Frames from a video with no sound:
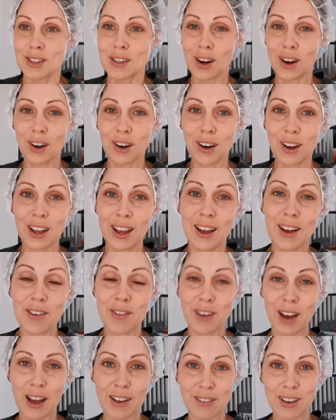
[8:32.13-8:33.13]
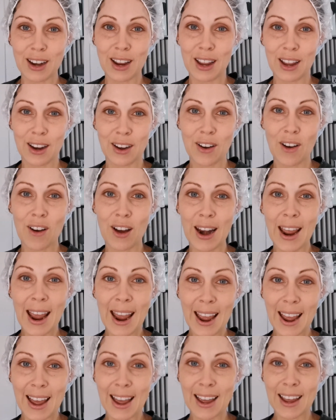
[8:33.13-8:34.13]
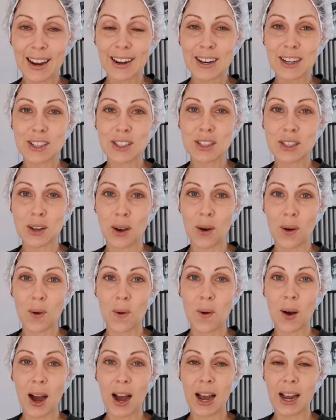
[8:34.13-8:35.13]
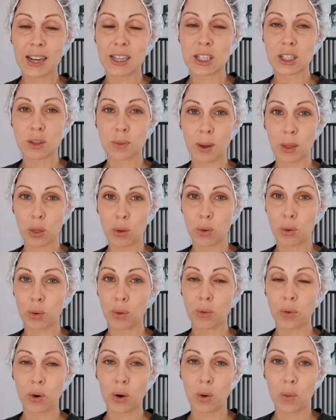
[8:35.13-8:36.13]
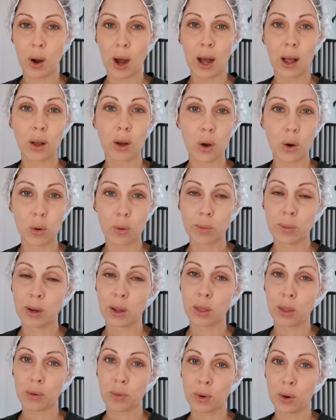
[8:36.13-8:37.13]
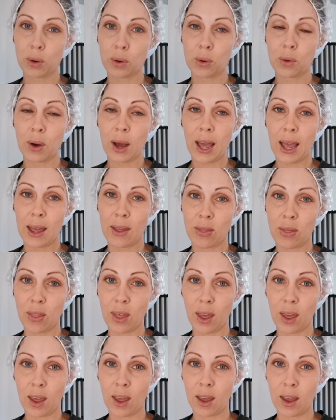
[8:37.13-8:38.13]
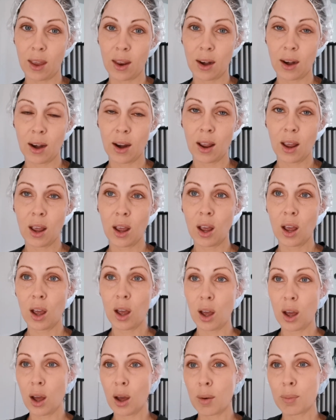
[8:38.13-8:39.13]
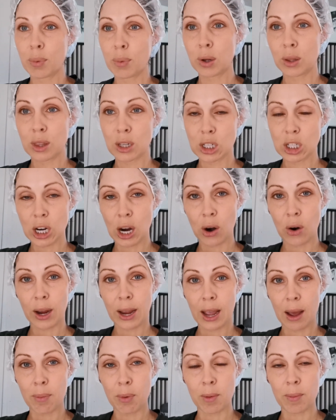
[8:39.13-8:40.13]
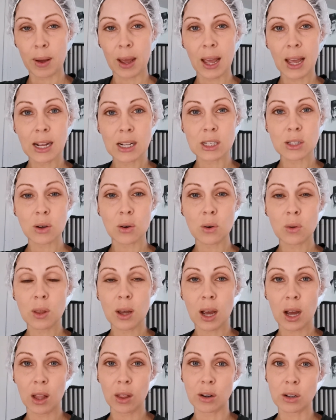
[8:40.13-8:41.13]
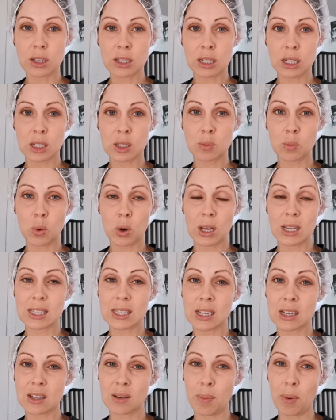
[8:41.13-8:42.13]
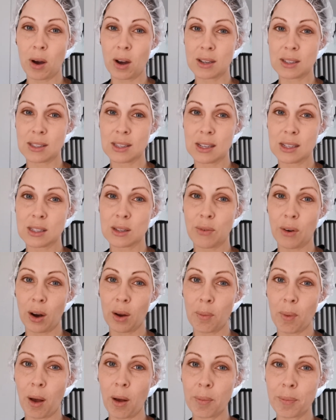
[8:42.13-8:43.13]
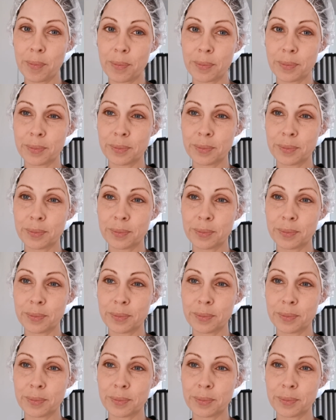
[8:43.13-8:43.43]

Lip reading: dark 5NN on hand, so I just went through for a while, combed it through, and then put the shower cap on my head so the color stays moist and deposits very well.